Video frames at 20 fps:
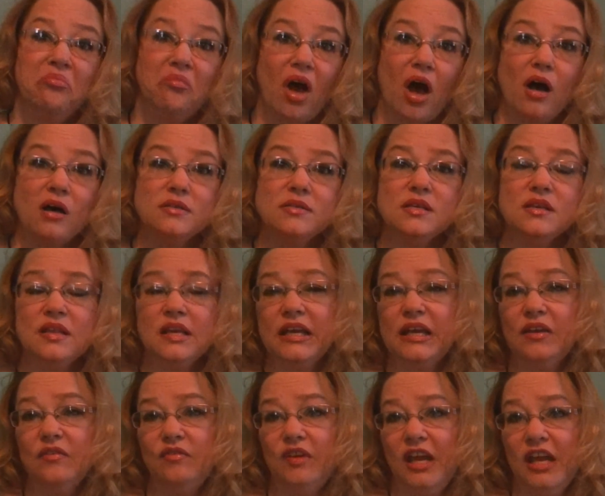Also the
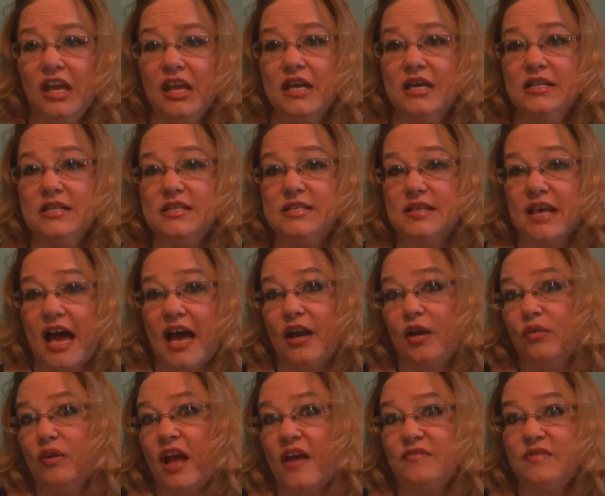convenience. I
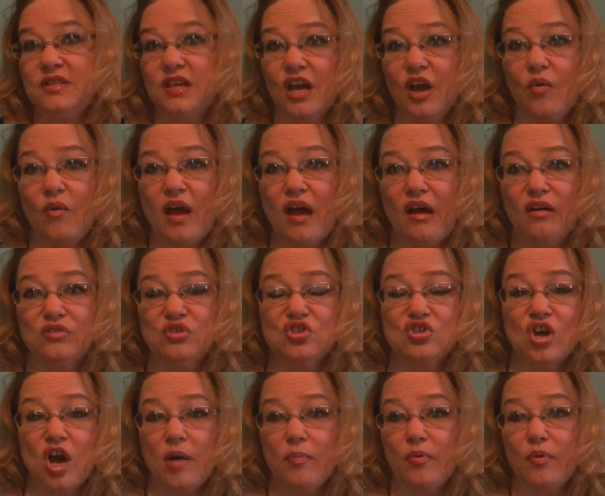don't have to go out,
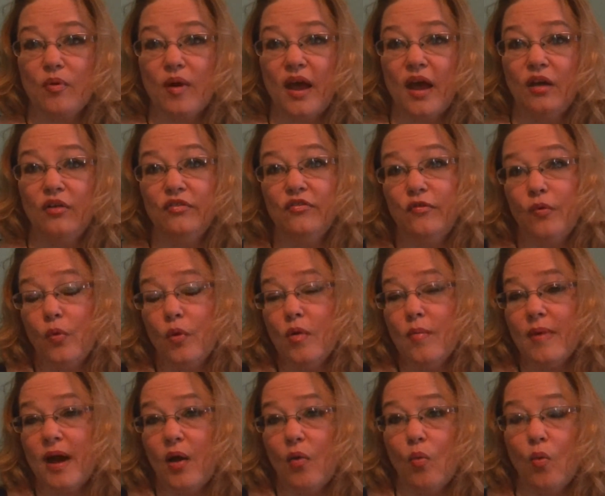shop around for
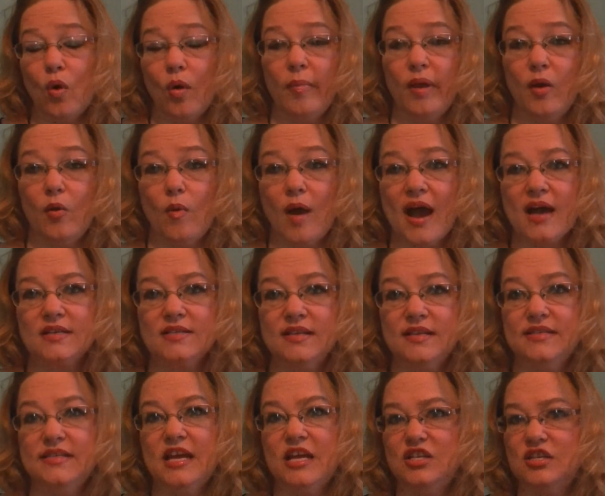my warming
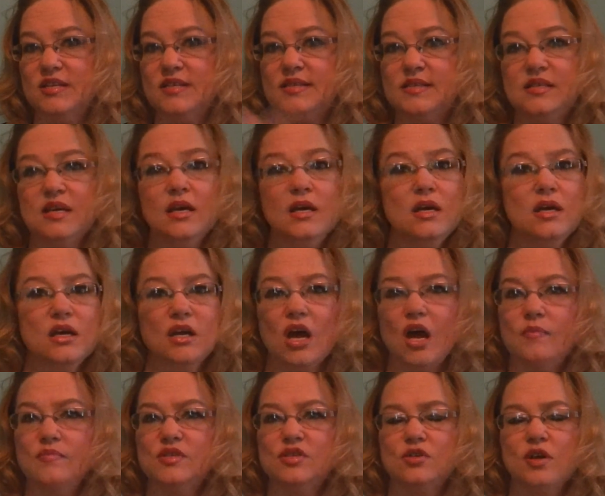waxes. They just
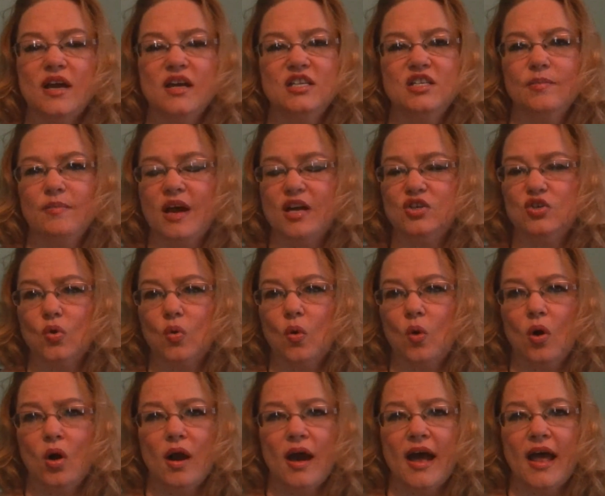come straight to my
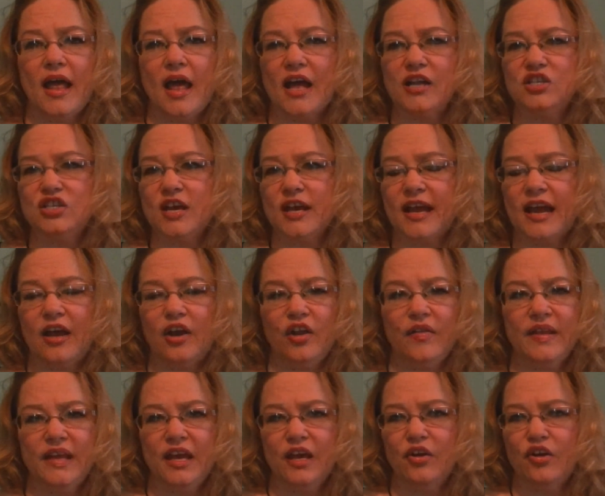door. I check out on
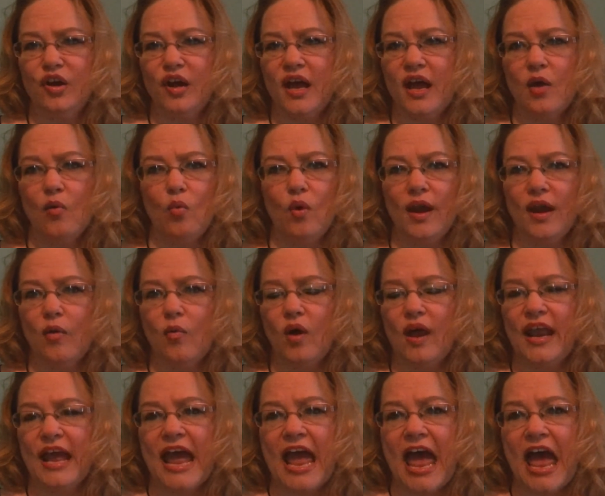the internet what I
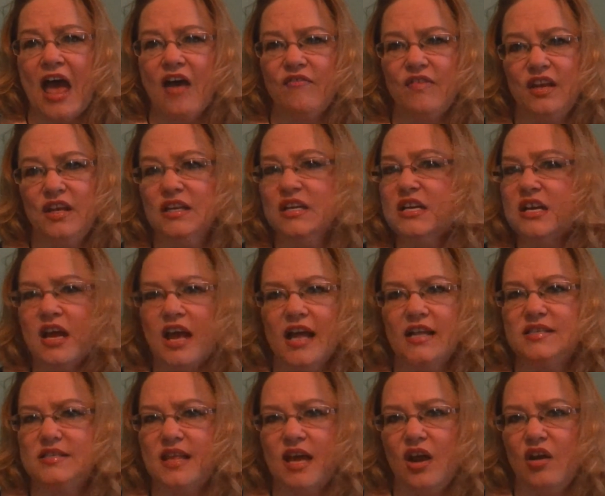want to have, and
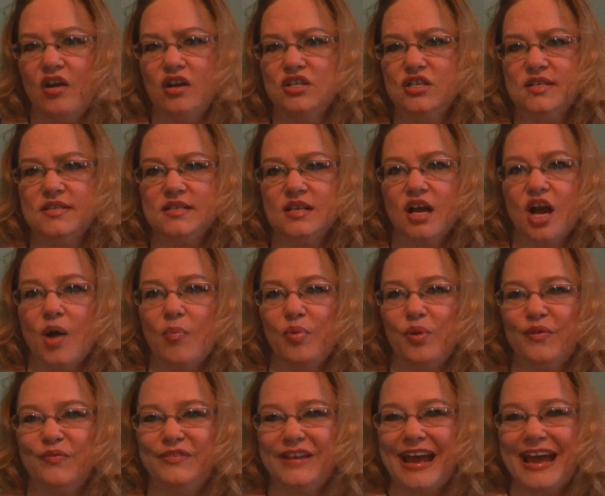it's there in just a couple
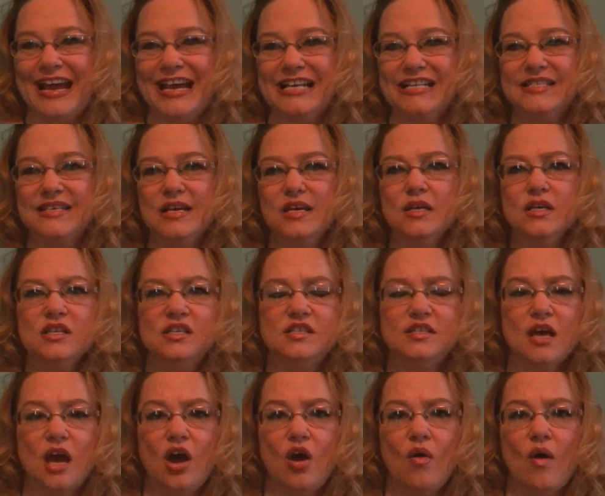of days.
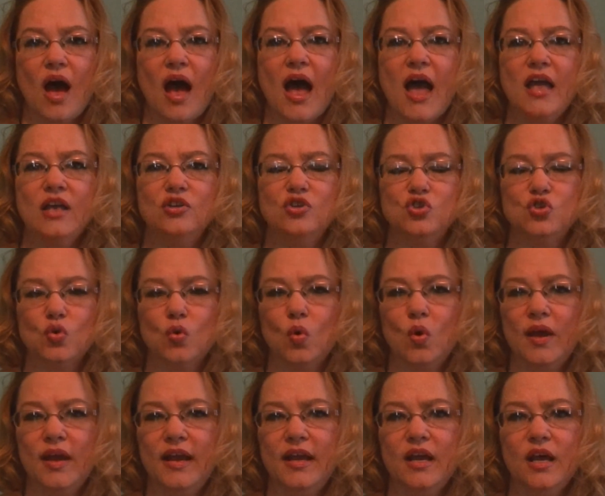So I
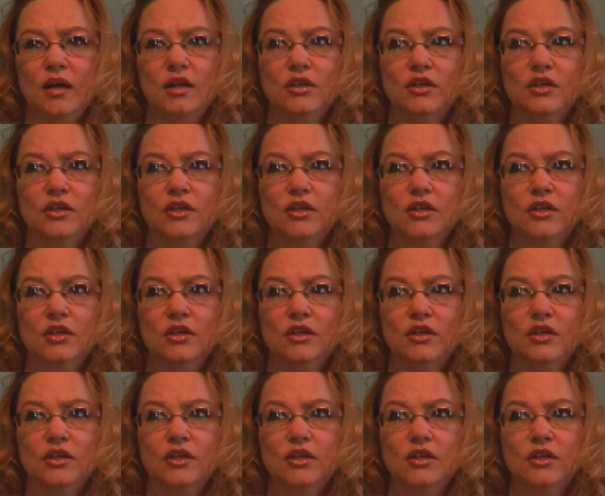enjoyed